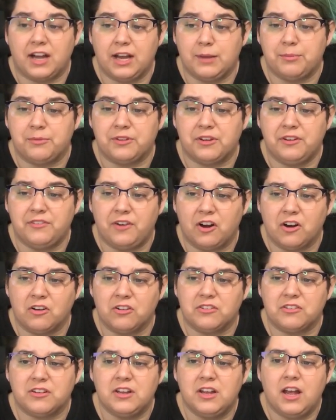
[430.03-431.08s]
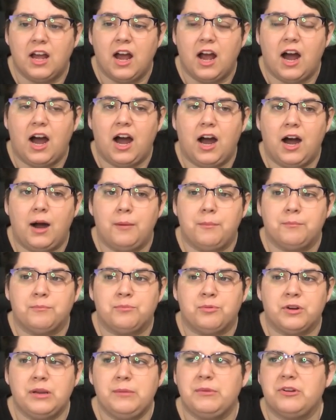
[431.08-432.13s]
types of art.
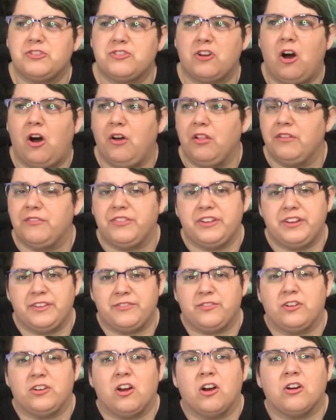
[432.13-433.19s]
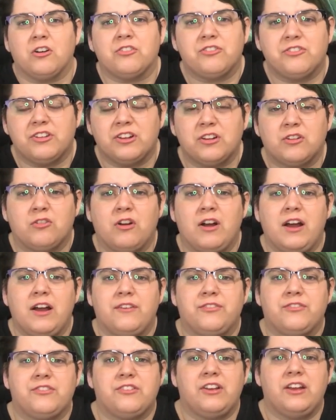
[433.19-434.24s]
Pretty much all of the different arts and
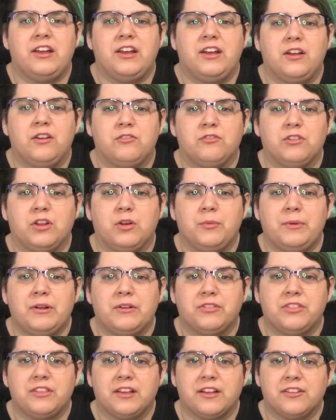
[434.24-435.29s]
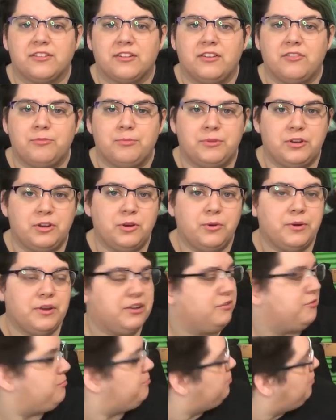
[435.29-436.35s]
crafts and really weird things that I've been
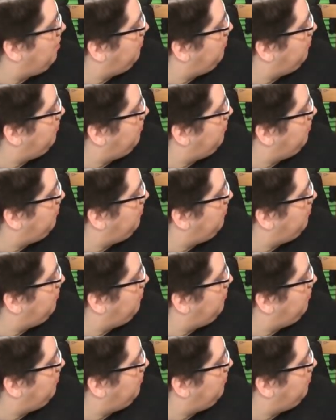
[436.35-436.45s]
doing. You've